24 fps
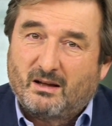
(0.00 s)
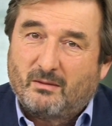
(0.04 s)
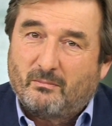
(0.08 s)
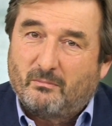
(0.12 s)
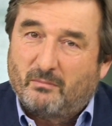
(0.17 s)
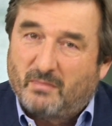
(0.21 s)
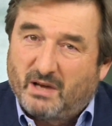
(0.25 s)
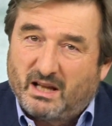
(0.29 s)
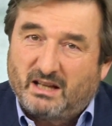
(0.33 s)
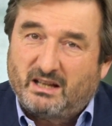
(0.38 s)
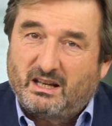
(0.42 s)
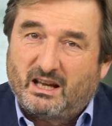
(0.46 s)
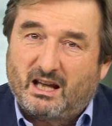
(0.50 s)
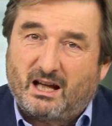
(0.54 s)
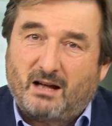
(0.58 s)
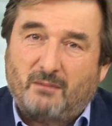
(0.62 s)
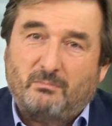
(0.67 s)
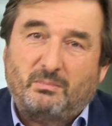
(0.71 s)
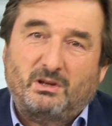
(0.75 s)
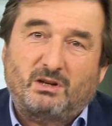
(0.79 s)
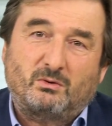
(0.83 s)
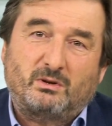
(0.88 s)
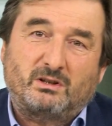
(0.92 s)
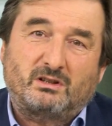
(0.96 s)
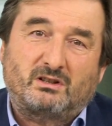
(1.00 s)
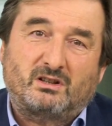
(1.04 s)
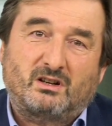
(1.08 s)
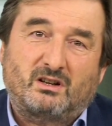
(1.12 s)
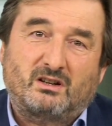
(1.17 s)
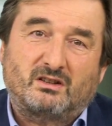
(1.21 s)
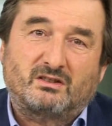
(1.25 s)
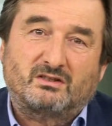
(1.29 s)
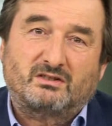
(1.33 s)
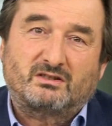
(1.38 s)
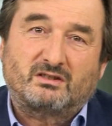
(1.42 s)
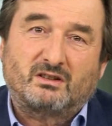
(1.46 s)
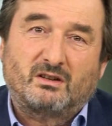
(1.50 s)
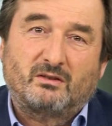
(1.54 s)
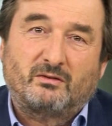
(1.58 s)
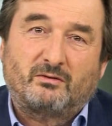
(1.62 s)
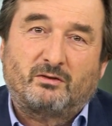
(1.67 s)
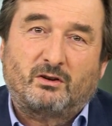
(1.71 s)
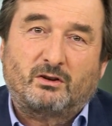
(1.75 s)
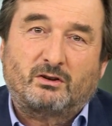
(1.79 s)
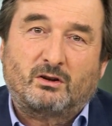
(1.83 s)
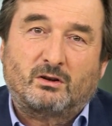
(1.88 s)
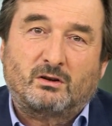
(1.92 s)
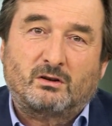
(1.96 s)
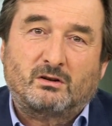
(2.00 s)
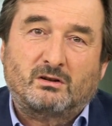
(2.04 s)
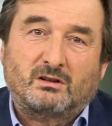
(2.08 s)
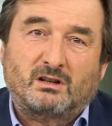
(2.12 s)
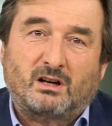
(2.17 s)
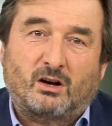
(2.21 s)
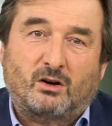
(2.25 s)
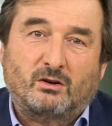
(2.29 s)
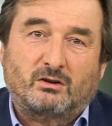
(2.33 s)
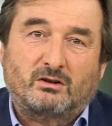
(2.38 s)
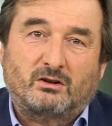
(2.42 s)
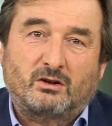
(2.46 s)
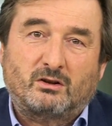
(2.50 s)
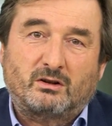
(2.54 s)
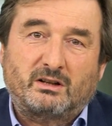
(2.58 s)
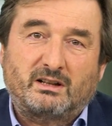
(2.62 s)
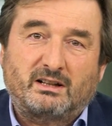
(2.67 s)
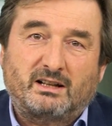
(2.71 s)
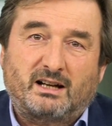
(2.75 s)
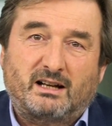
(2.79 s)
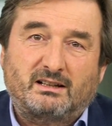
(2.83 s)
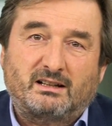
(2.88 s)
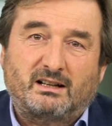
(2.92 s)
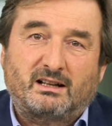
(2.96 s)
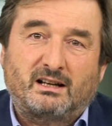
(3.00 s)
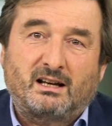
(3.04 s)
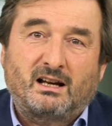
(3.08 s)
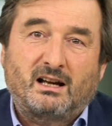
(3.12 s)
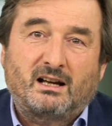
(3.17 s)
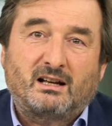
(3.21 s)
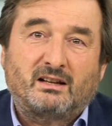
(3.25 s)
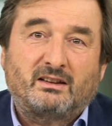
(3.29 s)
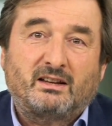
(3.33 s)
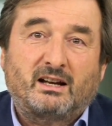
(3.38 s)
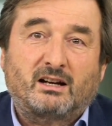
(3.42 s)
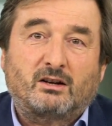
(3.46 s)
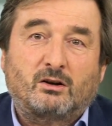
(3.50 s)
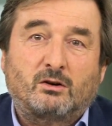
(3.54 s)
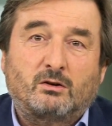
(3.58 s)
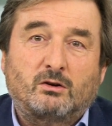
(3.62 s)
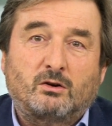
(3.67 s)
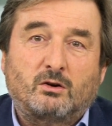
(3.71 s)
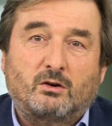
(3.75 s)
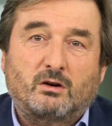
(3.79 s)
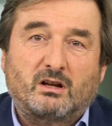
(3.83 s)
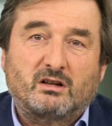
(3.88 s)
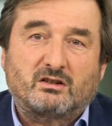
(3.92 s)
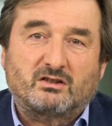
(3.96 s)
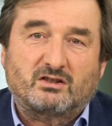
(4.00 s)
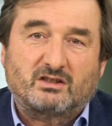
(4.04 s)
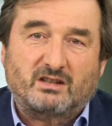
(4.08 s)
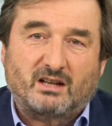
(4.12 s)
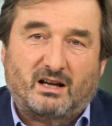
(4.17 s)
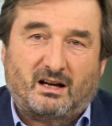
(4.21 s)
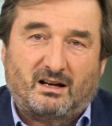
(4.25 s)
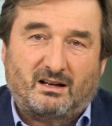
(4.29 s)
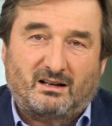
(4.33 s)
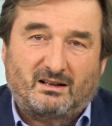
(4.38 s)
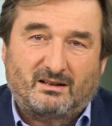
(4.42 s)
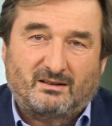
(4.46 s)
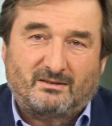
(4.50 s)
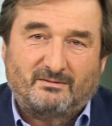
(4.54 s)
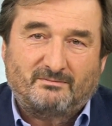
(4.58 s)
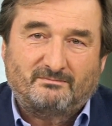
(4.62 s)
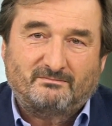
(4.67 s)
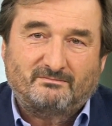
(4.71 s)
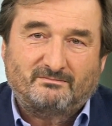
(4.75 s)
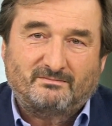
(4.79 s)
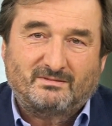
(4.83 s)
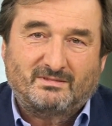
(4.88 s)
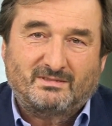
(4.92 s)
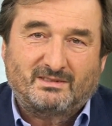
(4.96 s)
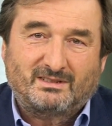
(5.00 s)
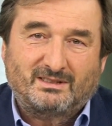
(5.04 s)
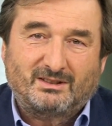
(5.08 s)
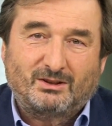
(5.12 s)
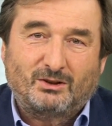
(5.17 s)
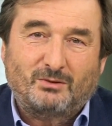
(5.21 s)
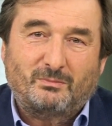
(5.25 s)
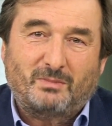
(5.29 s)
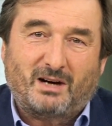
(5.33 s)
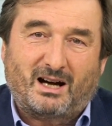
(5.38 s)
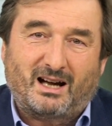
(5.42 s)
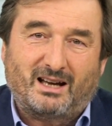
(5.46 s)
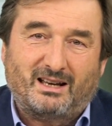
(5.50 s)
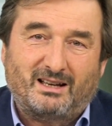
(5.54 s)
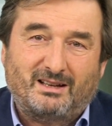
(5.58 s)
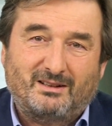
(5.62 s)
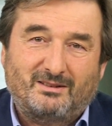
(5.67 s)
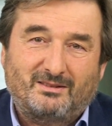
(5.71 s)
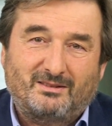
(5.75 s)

many happy returns for the Autoridade da Concorrência. Goodbye.